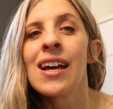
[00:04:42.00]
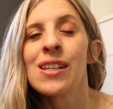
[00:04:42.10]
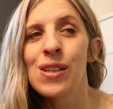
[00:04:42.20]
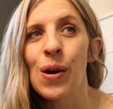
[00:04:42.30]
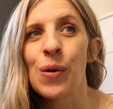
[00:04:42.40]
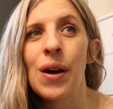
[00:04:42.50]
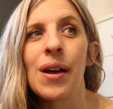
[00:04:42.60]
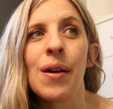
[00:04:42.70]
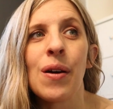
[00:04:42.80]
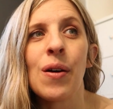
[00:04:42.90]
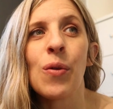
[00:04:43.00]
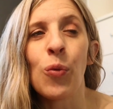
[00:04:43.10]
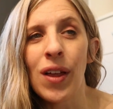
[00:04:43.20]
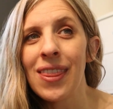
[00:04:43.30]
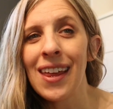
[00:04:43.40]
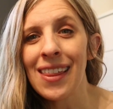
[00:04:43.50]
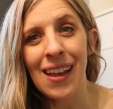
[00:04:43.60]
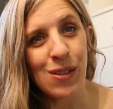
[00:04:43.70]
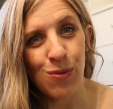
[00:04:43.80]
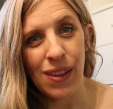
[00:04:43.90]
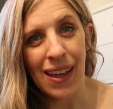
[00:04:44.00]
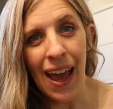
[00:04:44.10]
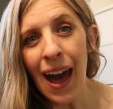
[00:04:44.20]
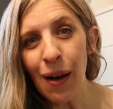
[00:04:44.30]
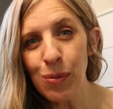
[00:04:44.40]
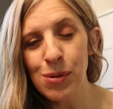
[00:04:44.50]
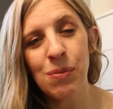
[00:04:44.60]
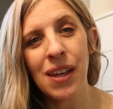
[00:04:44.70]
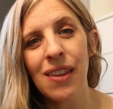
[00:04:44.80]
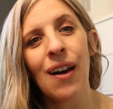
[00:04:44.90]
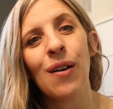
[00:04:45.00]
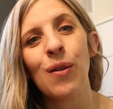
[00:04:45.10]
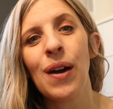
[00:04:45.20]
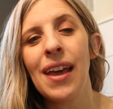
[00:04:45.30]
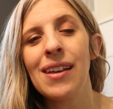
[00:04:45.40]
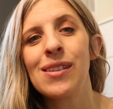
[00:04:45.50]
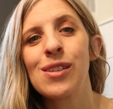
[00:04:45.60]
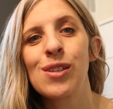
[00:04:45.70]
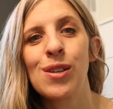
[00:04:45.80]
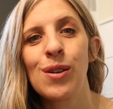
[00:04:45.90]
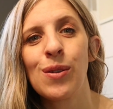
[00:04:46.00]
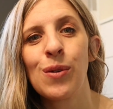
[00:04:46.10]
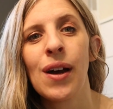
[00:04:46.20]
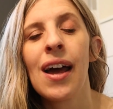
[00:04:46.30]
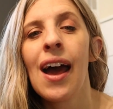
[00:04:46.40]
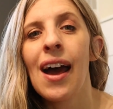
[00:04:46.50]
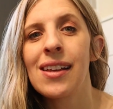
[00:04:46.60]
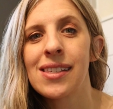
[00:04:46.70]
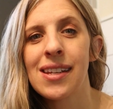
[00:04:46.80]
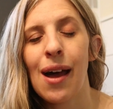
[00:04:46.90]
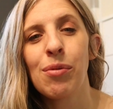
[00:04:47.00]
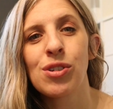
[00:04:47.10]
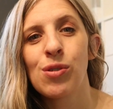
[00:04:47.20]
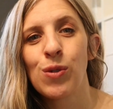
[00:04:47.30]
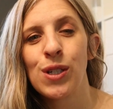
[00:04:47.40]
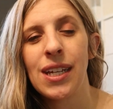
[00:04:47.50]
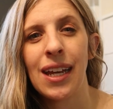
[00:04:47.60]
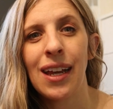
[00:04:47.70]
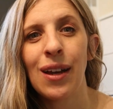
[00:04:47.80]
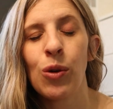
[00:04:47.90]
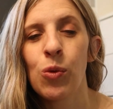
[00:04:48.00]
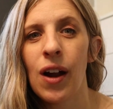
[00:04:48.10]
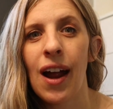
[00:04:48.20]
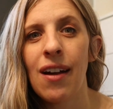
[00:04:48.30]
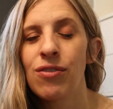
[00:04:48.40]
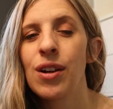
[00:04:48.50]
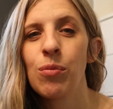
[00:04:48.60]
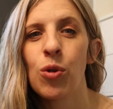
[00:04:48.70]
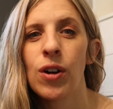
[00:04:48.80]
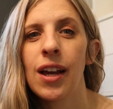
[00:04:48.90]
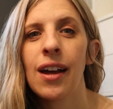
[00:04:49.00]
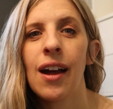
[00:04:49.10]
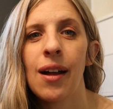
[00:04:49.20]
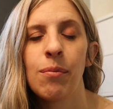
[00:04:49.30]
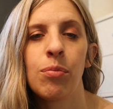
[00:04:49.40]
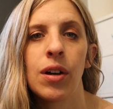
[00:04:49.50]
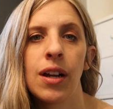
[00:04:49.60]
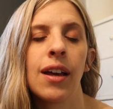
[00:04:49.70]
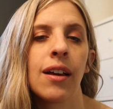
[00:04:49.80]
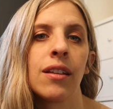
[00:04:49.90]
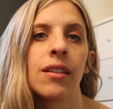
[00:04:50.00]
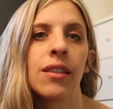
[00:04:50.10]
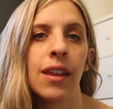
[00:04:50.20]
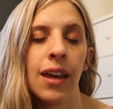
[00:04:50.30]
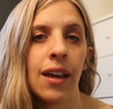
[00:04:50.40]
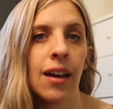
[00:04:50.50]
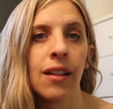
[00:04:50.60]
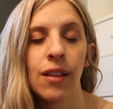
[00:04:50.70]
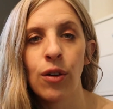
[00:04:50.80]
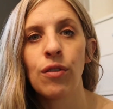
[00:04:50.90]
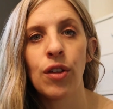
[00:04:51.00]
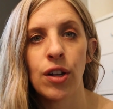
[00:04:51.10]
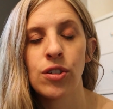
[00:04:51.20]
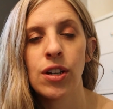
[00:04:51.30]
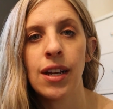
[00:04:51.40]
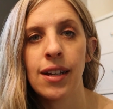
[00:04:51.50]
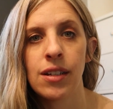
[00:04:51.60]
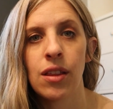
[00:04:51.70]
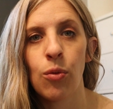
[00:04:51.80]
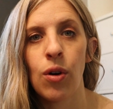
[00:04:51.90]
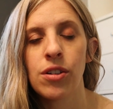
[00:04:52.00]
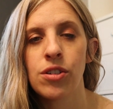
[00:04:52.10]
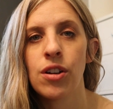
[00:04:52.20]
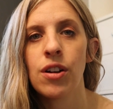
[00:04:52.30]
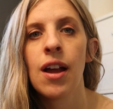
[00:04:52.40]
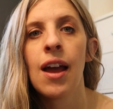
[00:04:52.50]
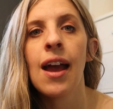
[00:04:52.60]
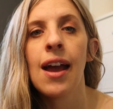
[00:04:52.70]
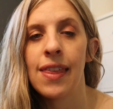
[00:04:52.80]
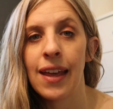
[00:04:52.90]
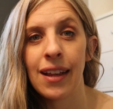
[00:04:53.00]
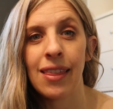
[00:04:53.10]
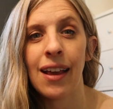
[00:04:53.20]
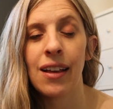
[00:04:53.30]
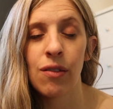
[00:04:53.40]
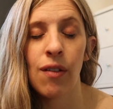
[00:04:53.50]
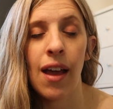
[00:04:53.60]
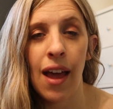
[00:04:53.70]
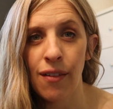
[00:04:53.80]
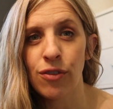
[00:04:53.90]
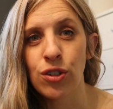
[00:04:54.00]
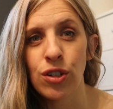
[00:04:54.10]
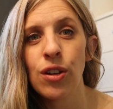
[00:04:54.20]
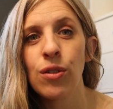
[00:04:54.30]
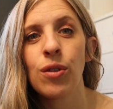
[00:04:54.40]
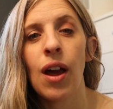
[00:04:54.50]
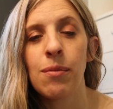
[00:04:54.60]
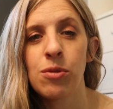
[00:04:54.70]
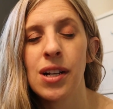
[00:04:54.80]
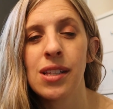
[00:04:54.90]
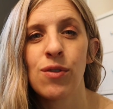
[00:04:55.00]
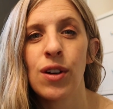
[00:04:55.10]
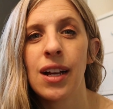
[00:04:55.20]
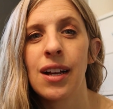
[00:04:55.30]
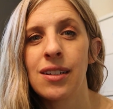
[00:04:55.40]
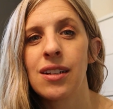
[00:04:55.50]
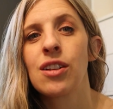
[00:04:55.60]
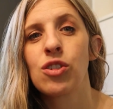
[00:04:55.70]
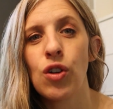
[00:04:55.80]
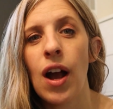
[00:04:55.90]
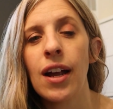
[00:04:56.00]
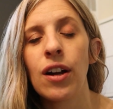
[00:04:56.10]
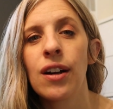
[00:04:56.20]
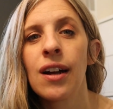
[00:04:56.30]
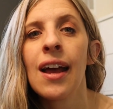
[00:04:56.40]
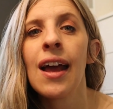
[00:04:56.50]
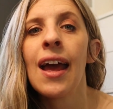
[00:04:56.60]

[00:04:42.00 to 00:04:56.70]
So one thing that's really helped me though is to establish a routine where every morning I'm putting the load of laundry into the washer, and then in the afternoon I'm transferring it into the dryer,